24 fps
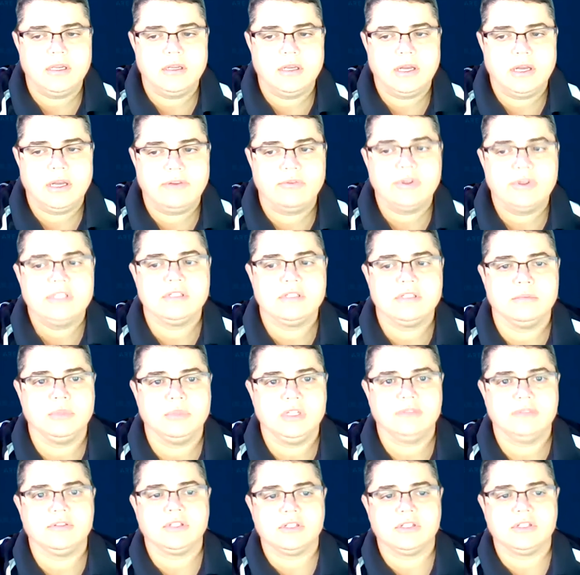have reason to
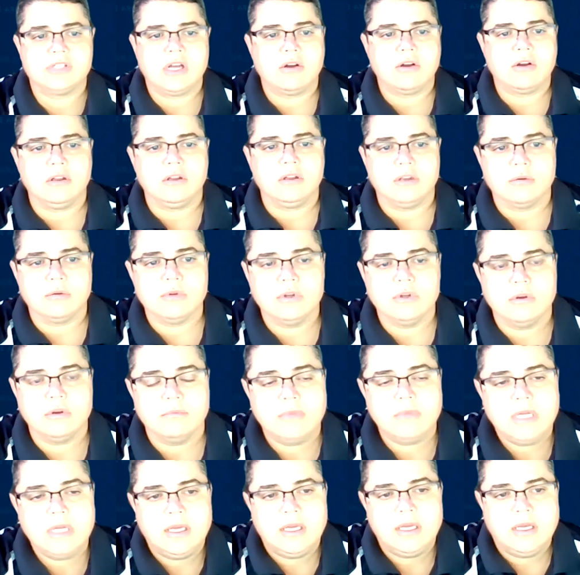believe that there's alcohol in a
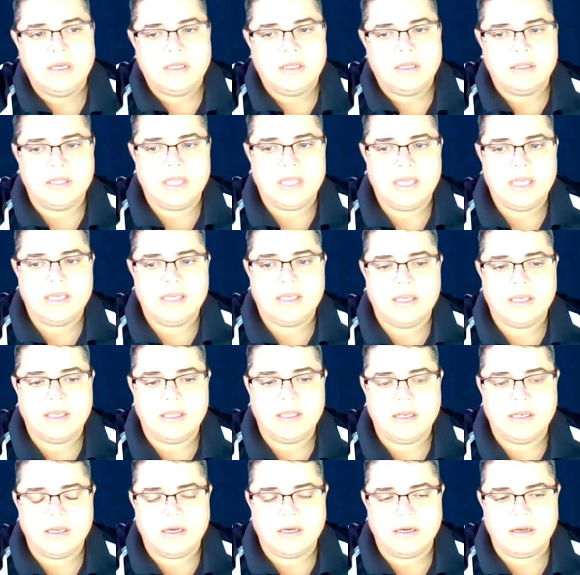room, they
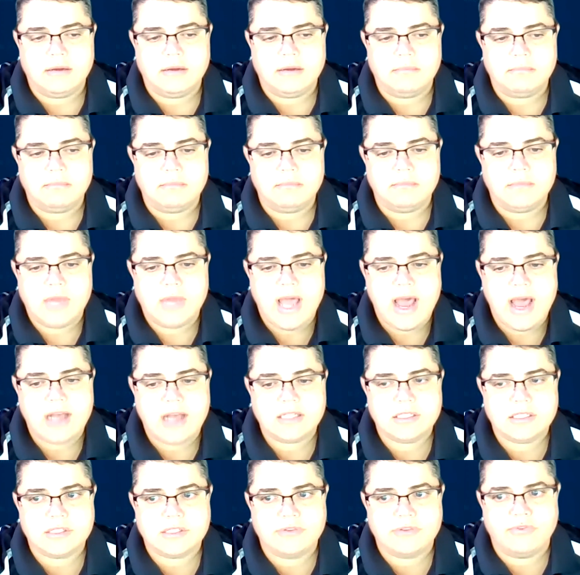can
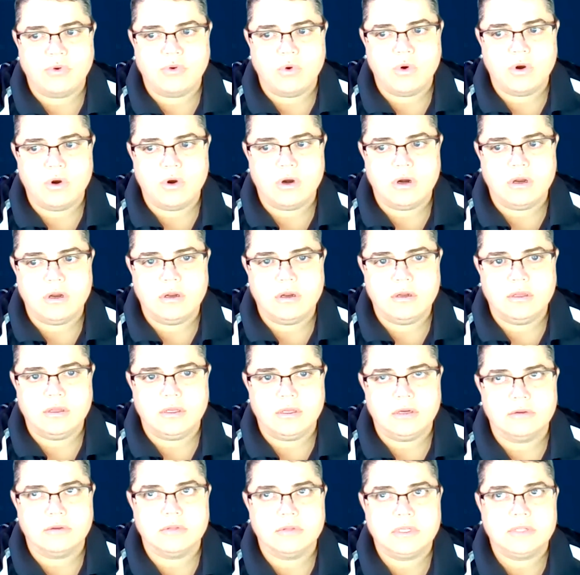ask for,
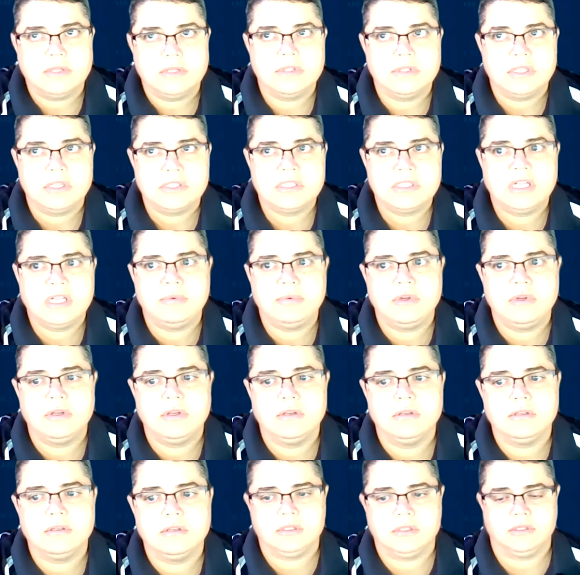they'll step
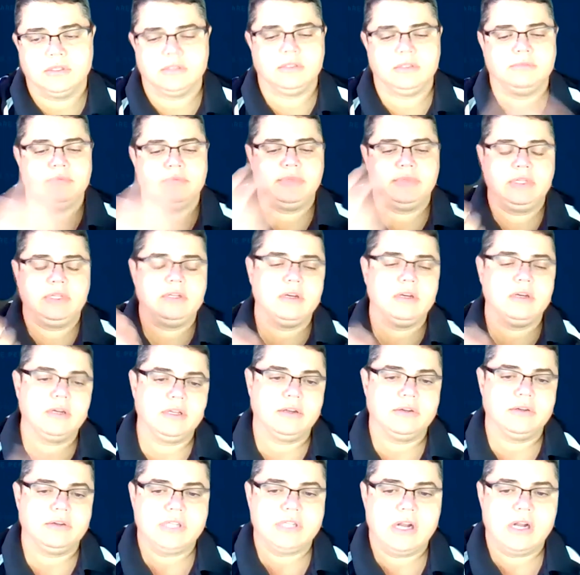in, be there,
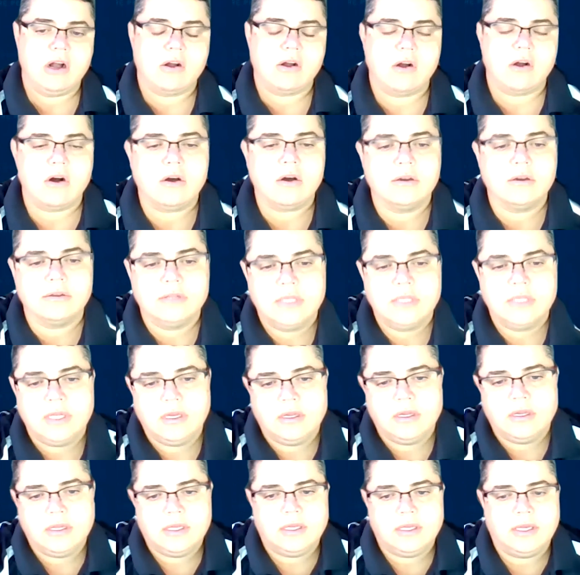is there alcohol?
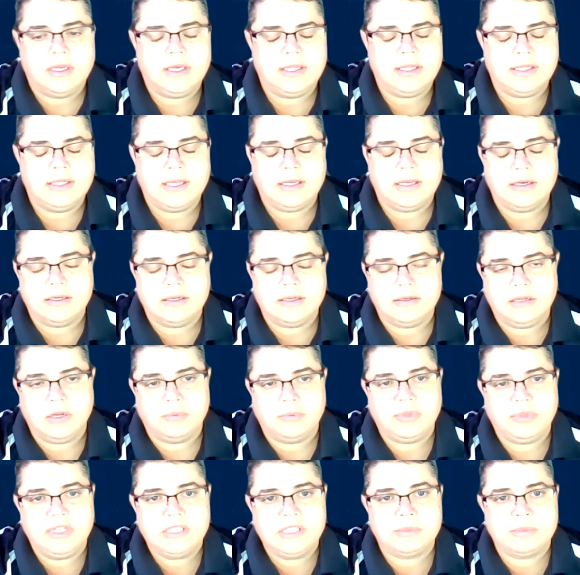And
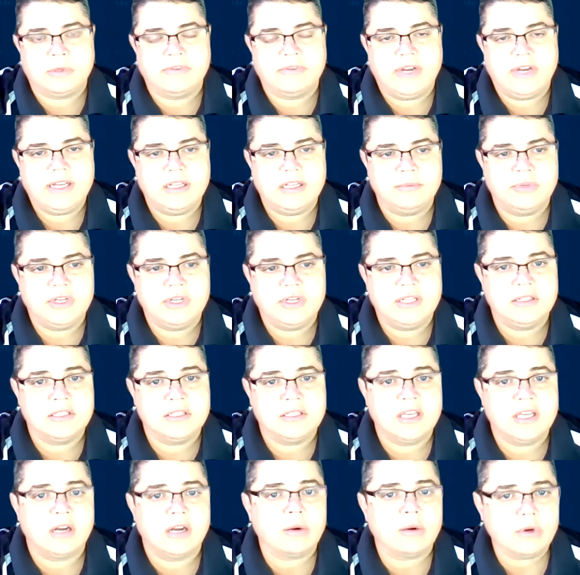then, please provide it and put it in
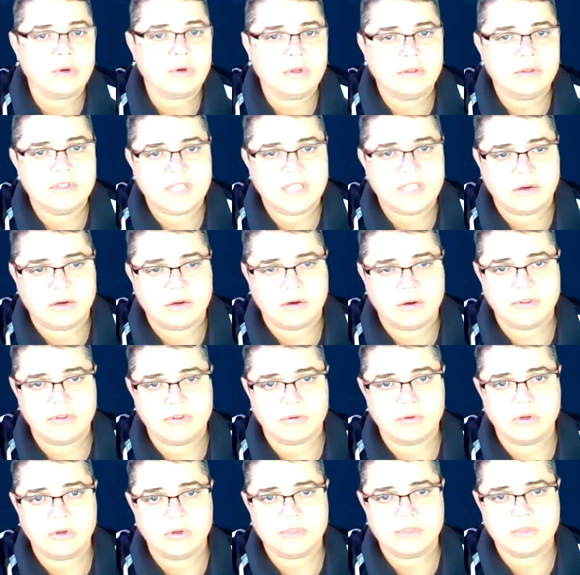the center of
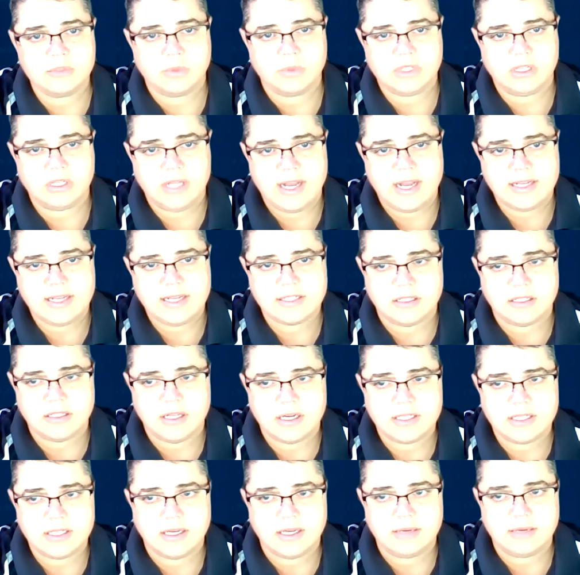the room is what they'll ask a
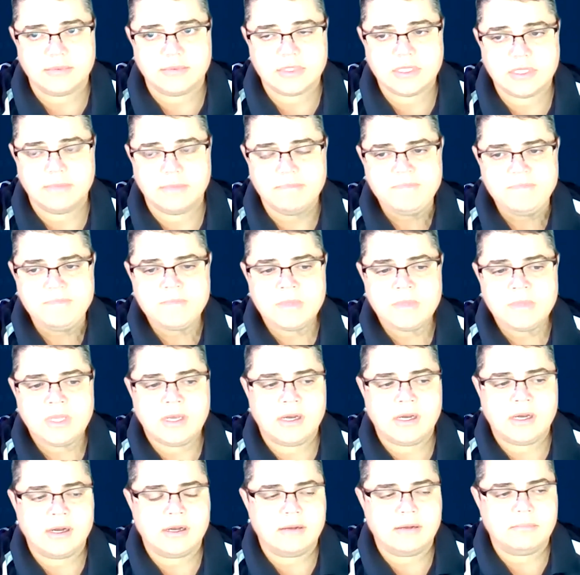lot of times.
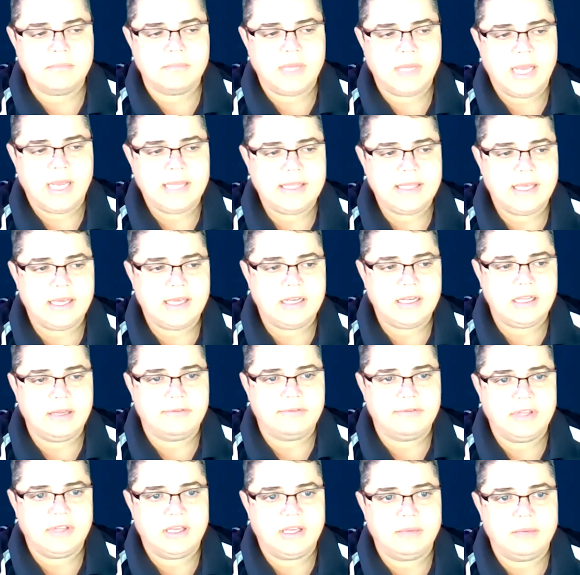And then
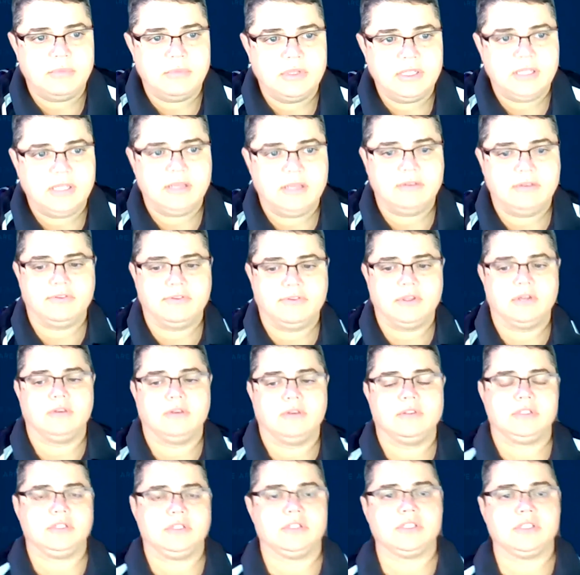if they believe,
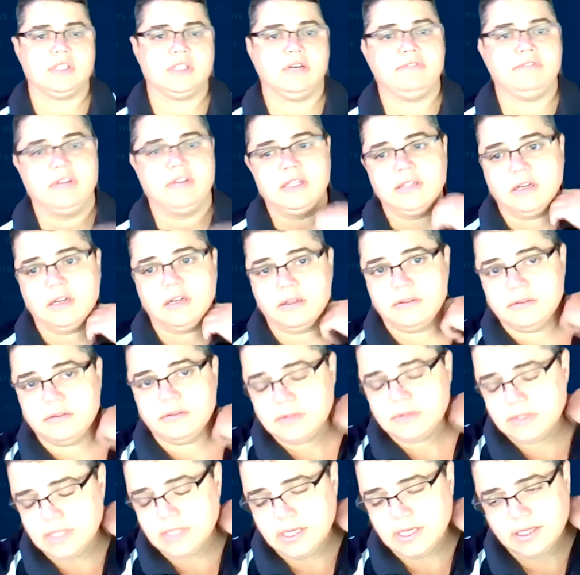that there's stuff in there
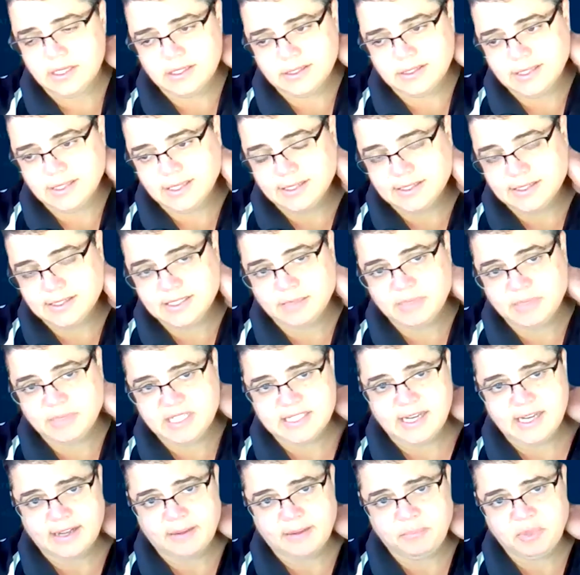and then
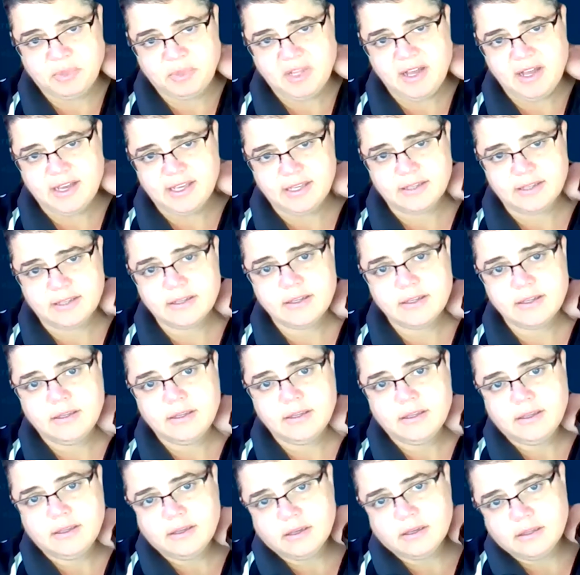somebody's not complying,
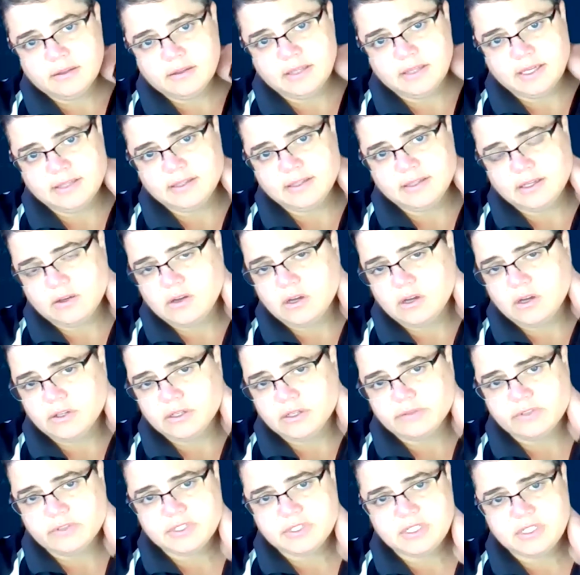then they'll call
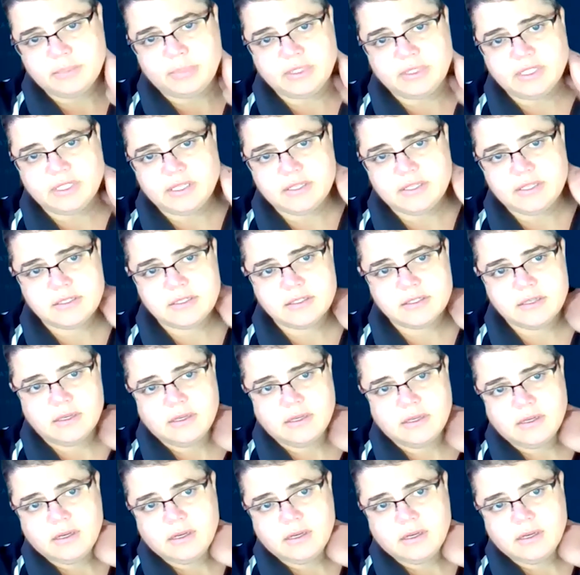university police